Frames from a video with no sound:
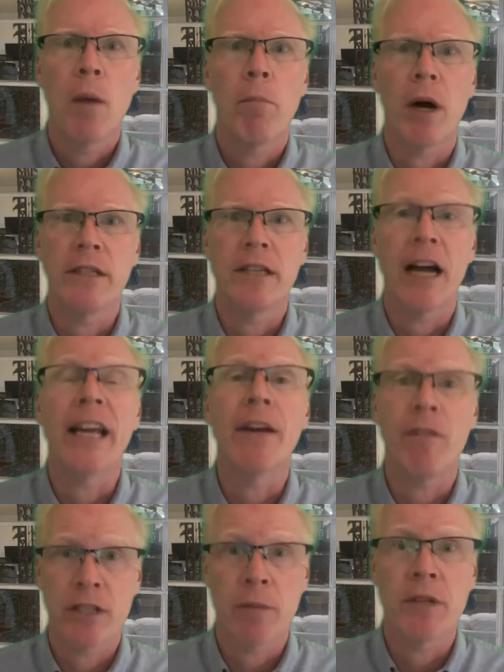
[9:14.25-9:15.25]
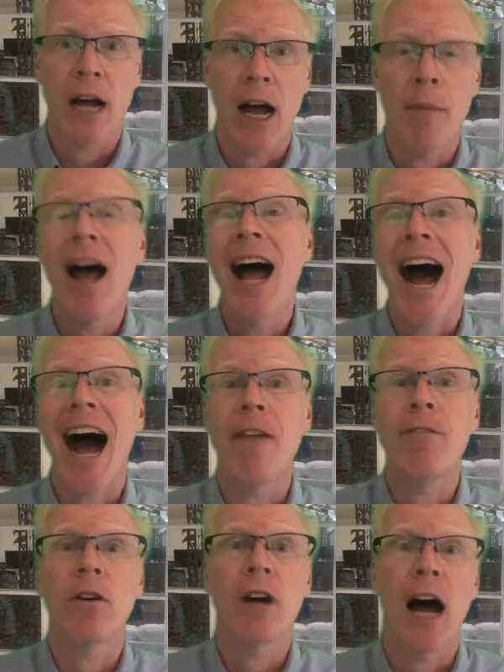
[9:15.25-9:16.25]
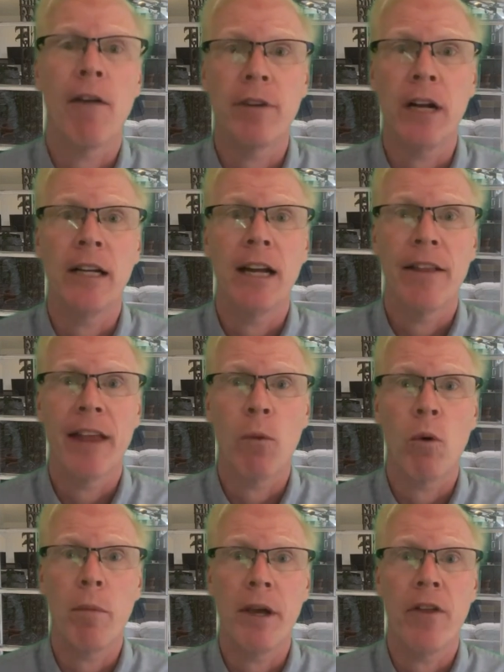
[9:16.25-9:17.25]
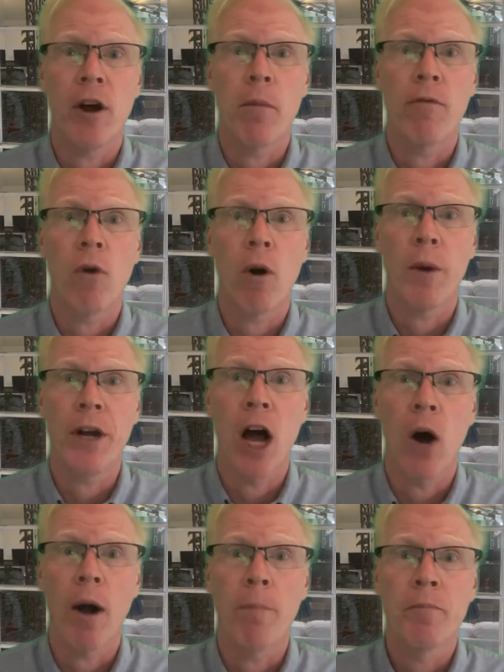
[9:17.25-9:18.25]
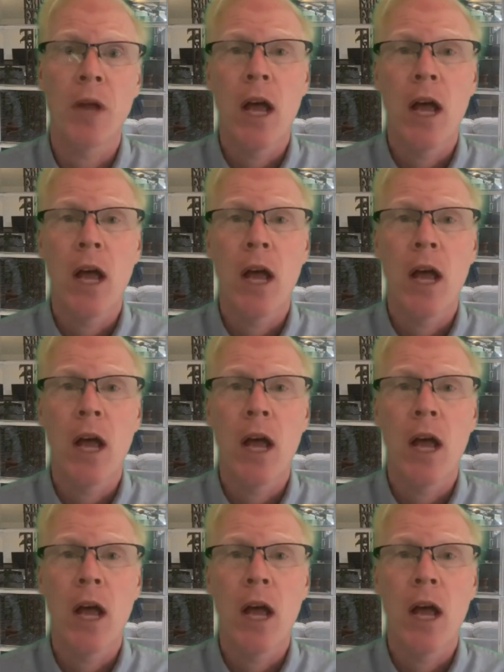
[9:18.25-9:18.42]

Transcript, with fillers: But uh, given some time, I feel confident that we'll be there before we know it.